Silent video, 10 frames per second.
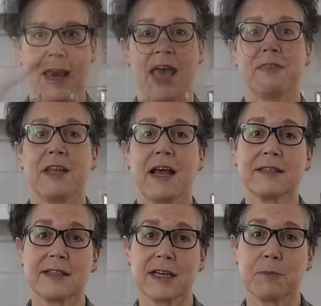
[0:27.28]
And the
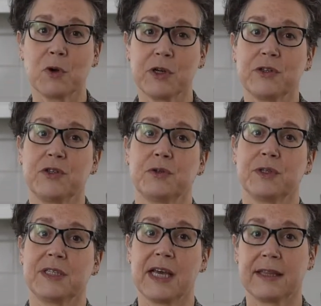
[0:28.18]
next thing I'm going to do
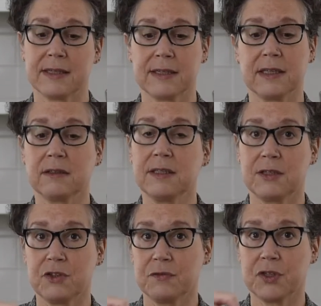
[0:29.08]
is take this little
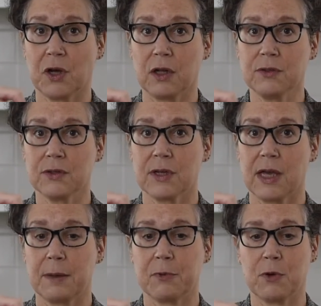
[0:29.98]
dish of salt
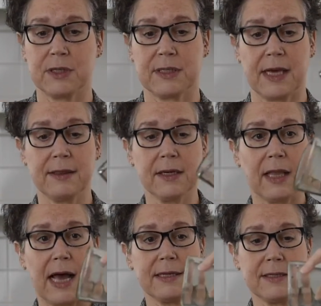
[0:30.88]
and I'm going to take the
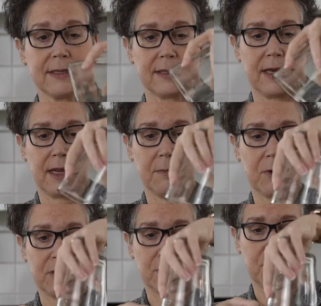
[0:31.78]
glass and I'm
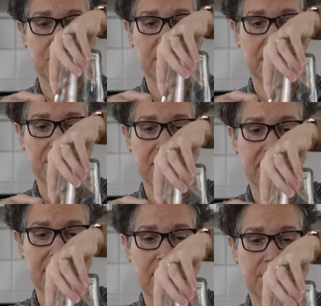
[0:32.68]
going to put it upside
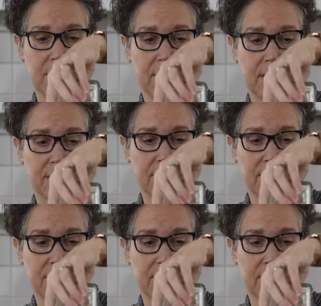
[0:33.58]
down in it.